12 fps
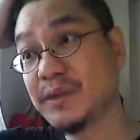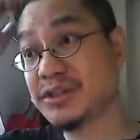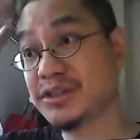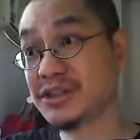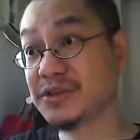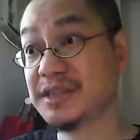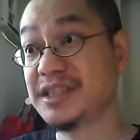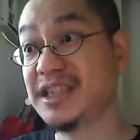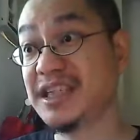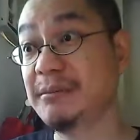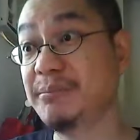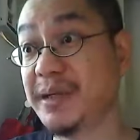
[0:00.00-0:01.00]
want to use
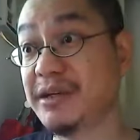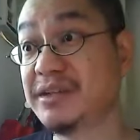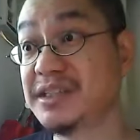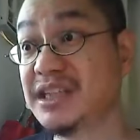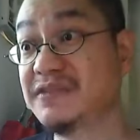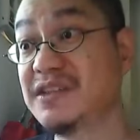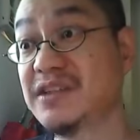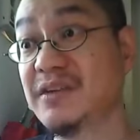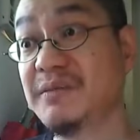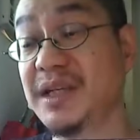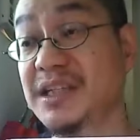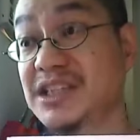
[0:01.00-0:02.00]
the imperative
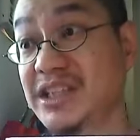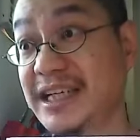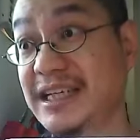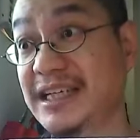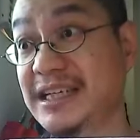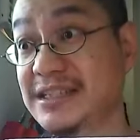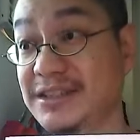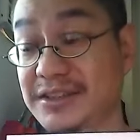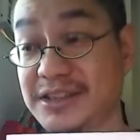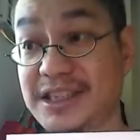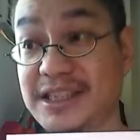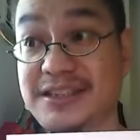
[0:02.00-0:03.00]
tone in Chinese,
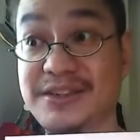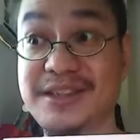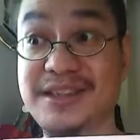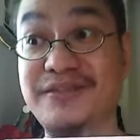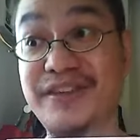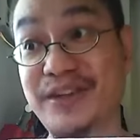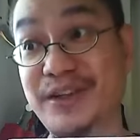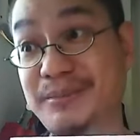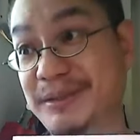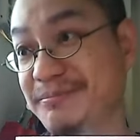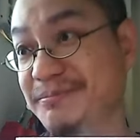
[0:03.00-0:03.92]
you just use the verb